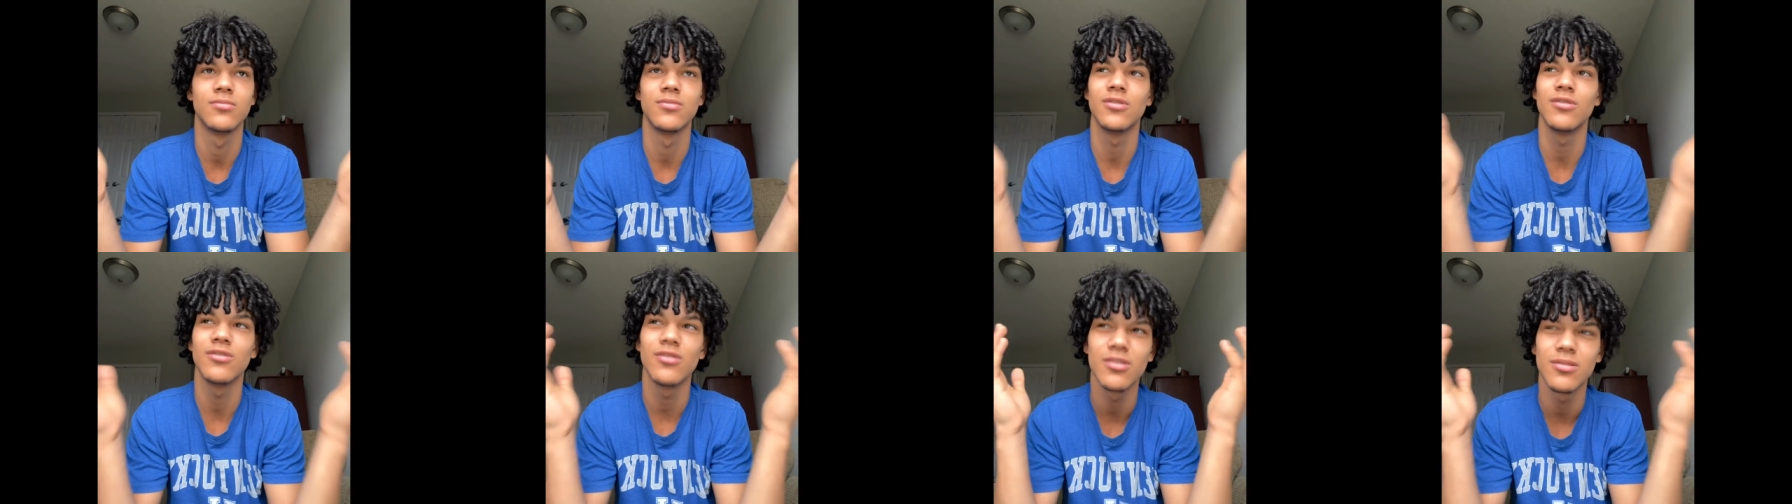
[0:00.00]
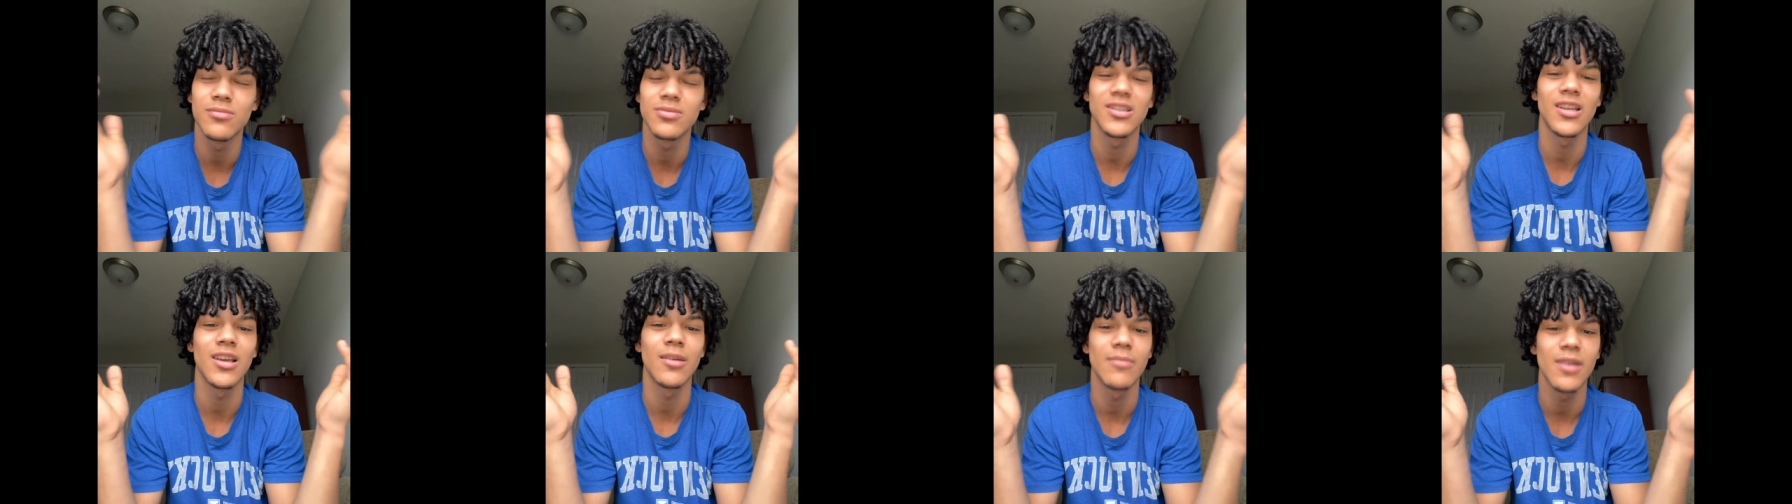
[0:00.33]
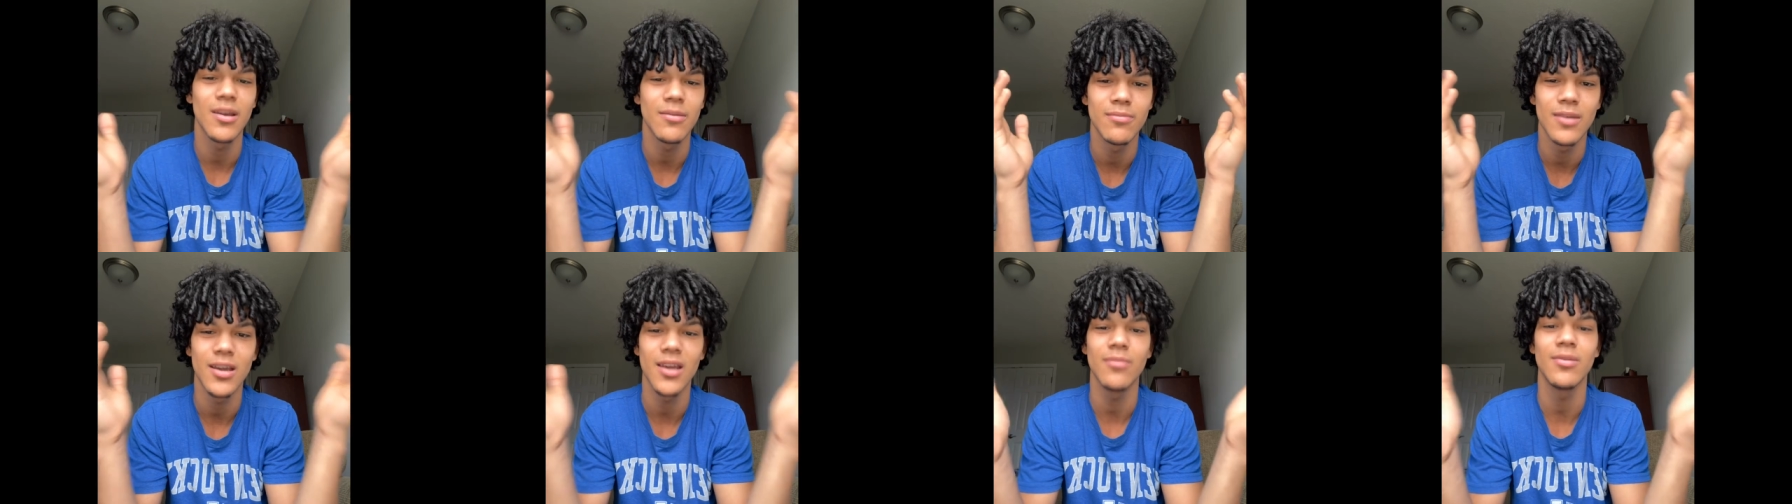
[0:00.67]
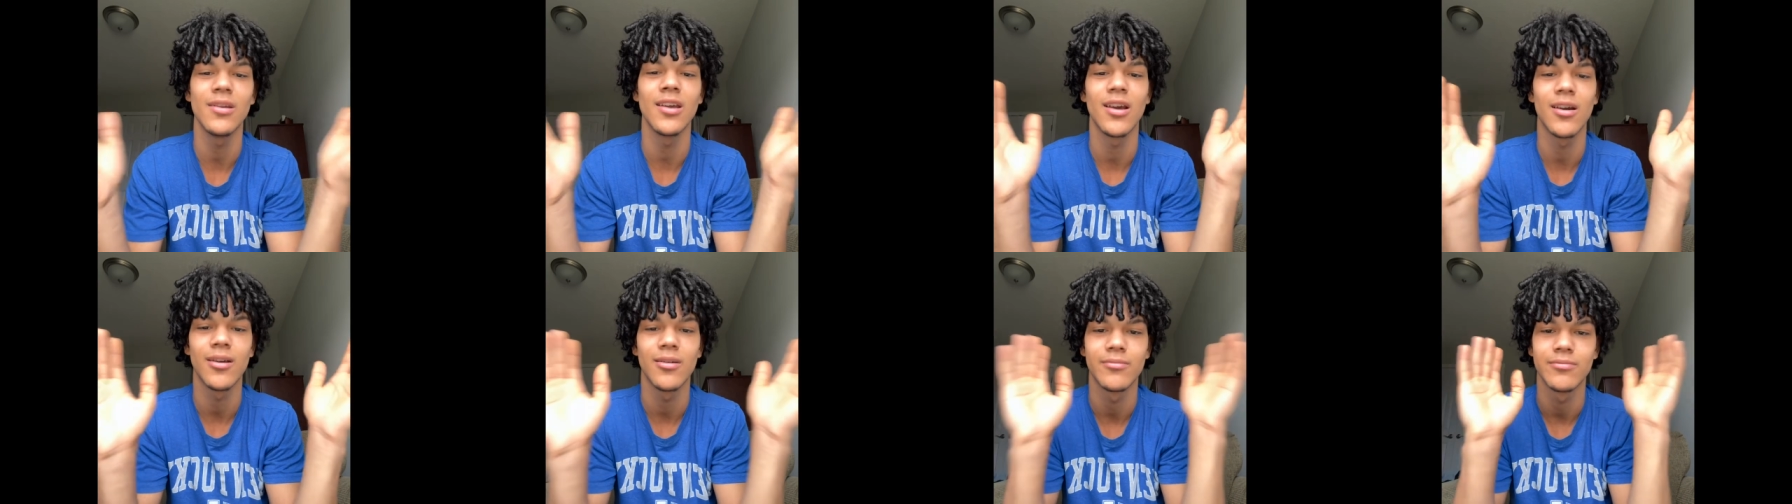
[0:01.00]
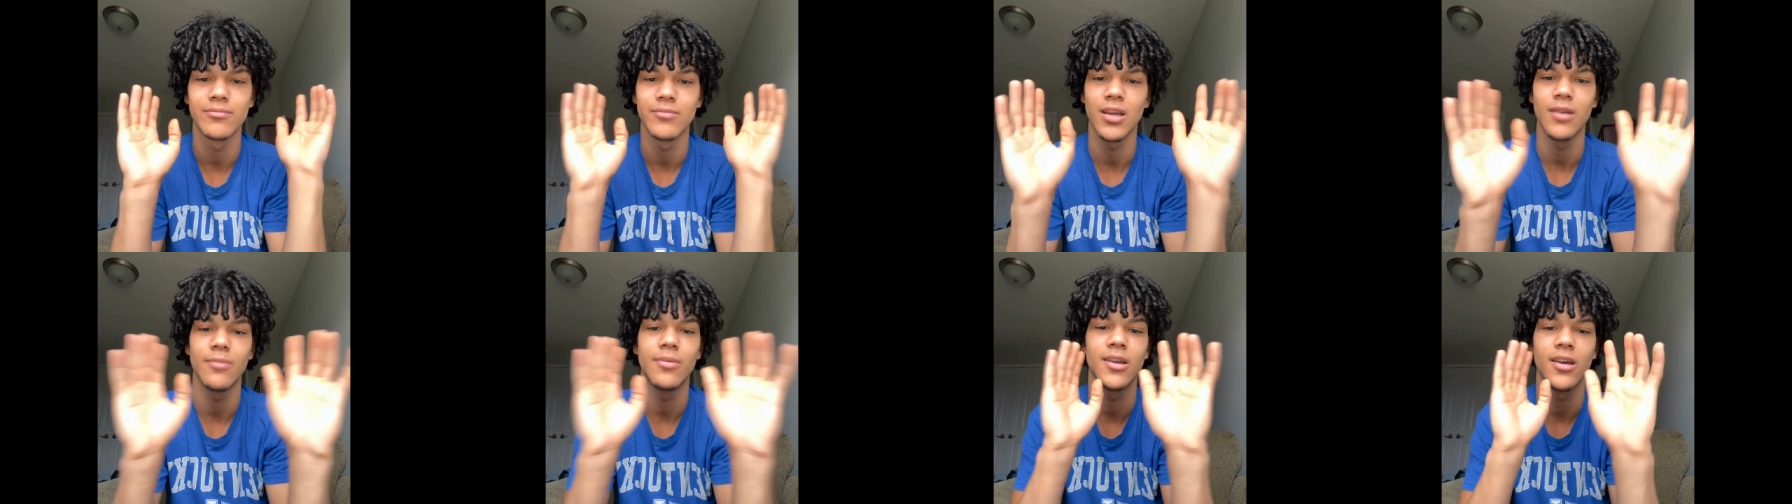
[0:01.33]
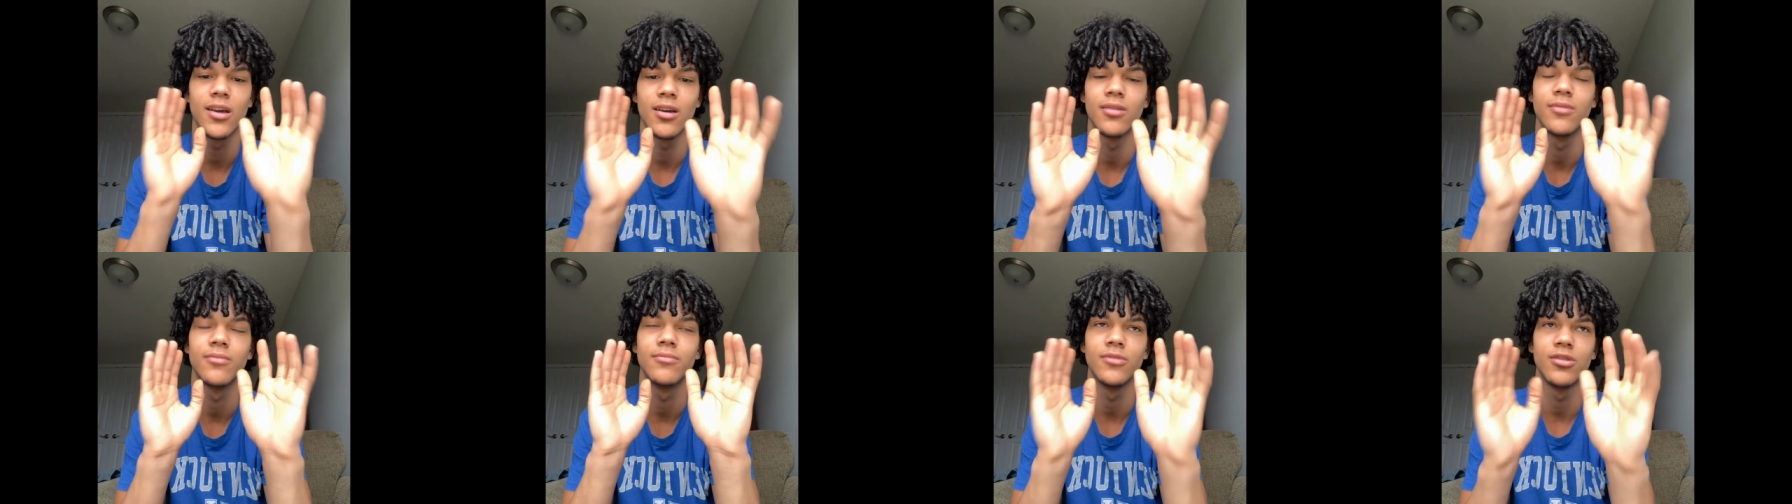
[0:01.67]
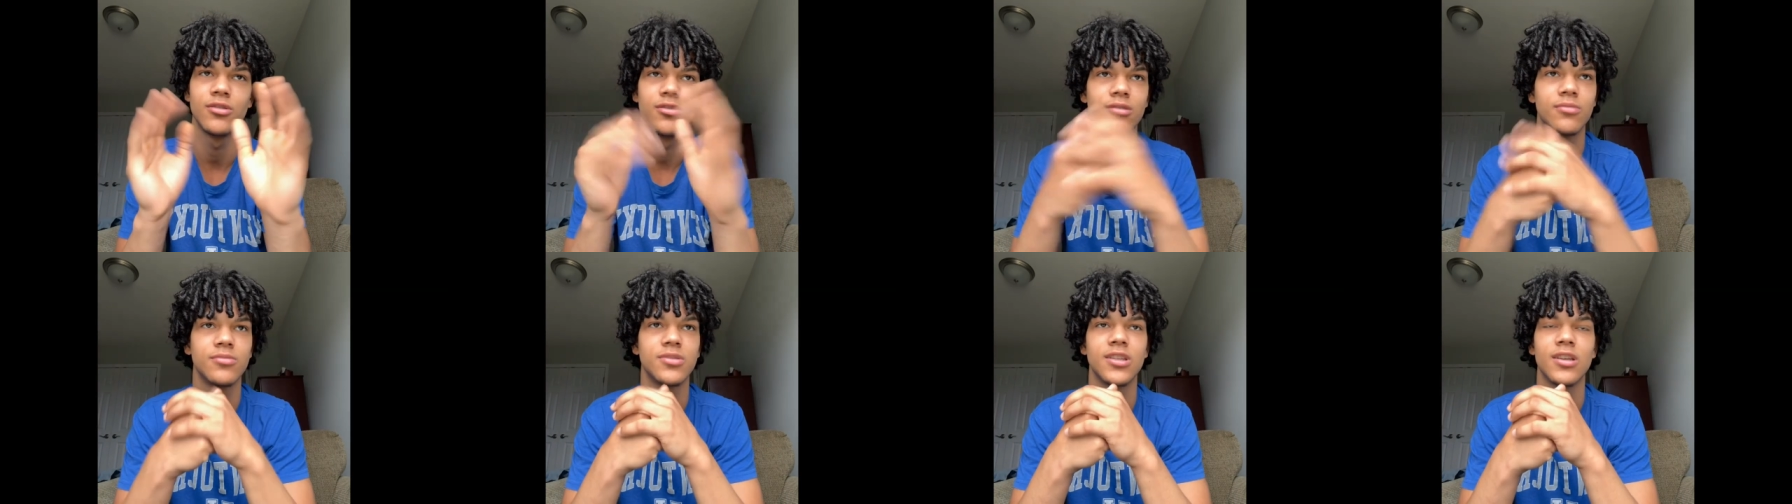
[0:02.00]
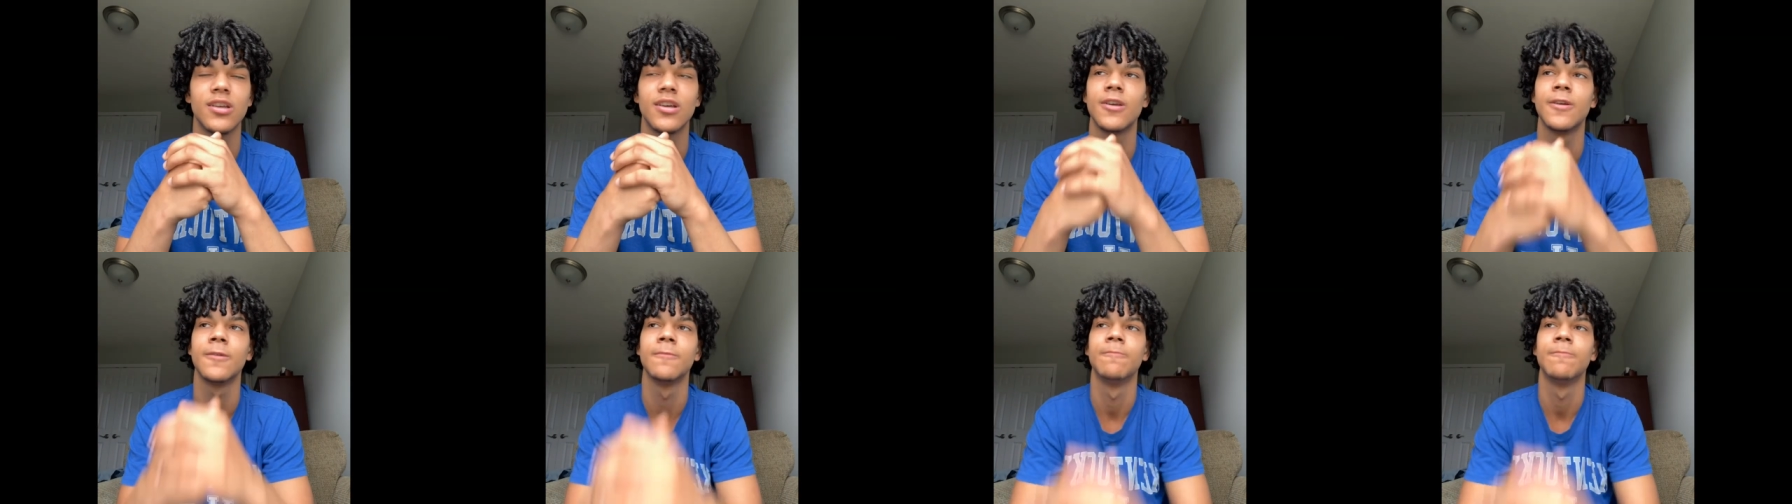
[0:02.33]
You know what I'm saying? Maybe I'm, you know what I'm saying?